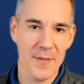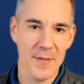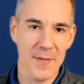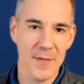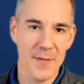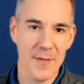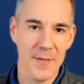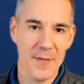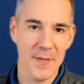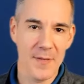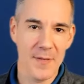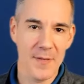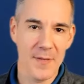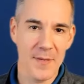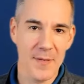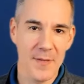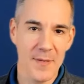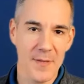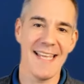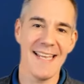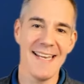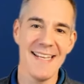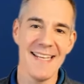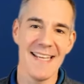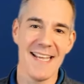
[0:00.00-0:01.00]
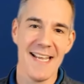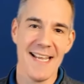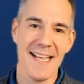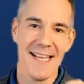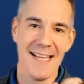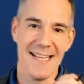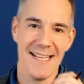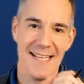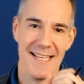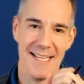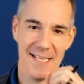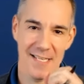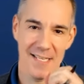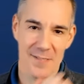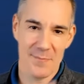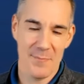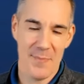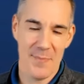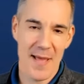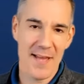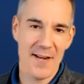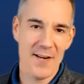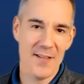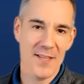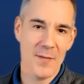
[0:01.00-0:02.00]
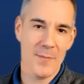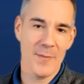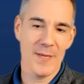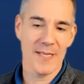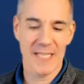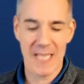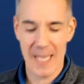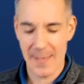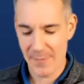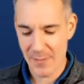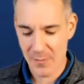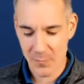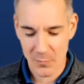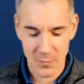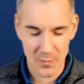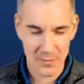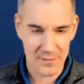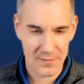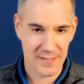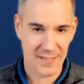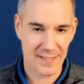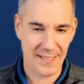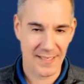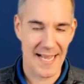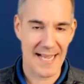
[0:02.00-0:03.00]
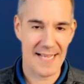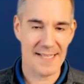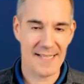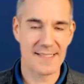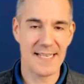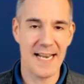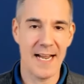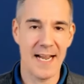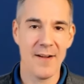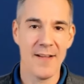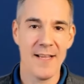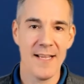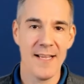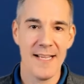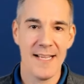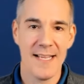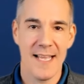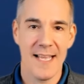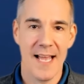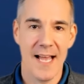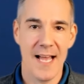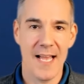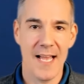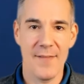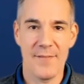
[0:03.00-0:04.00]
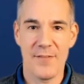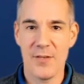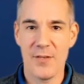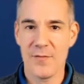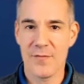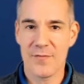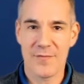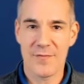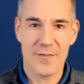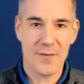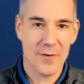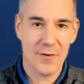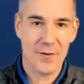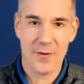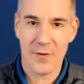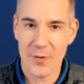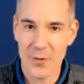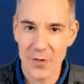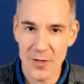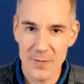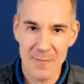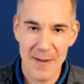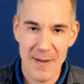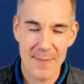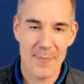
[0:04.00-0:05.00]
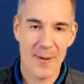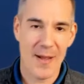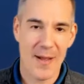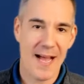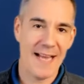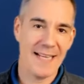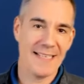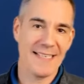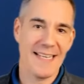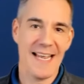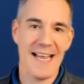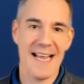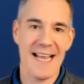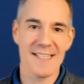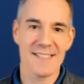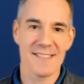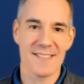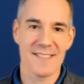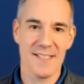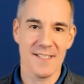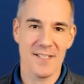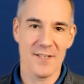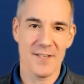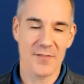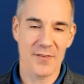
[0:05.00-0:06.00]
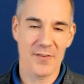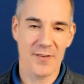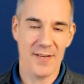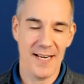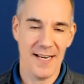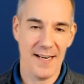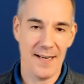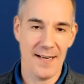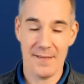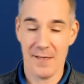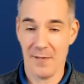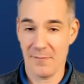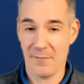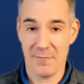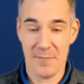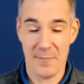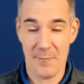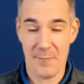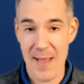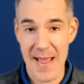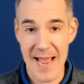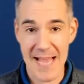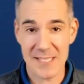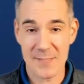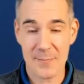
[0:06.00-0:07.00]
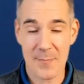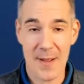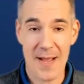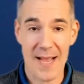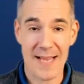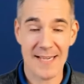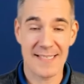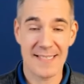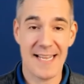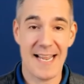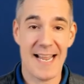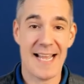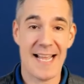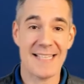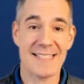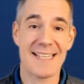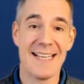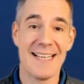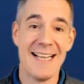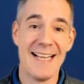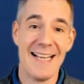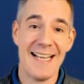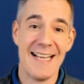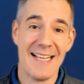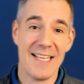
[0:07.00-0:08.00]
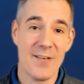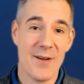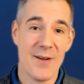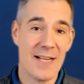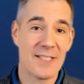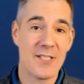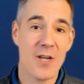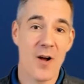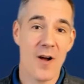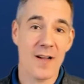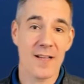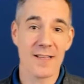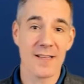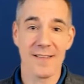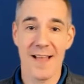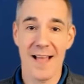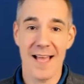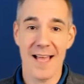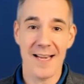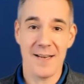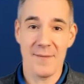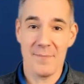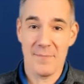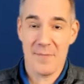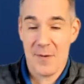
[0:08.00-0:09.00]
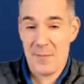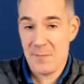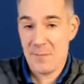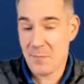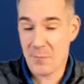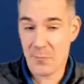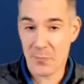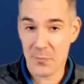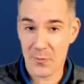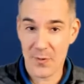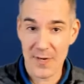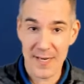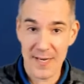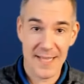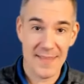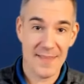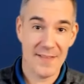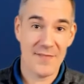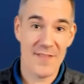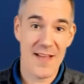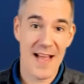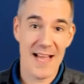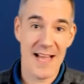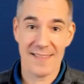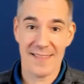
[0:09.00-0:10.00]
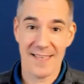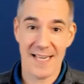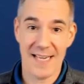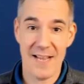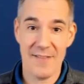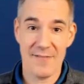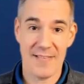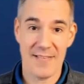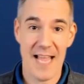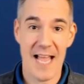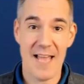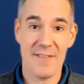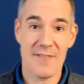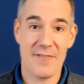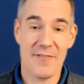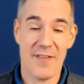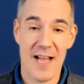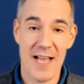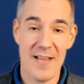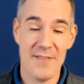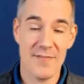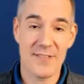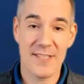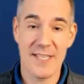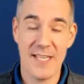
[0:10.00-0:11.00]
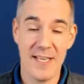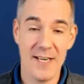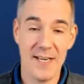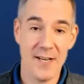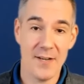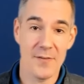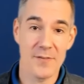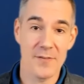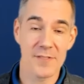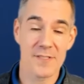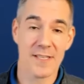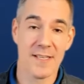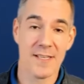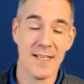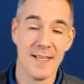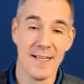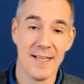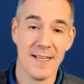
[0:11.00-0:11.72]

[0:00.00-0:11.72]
Fitting in is better than becoming world-class. Now, uh, if you've heard my podcast and different you know, past podcasts, you know, I talk a lot. I'm bringing in the fact that I've got five kiddos.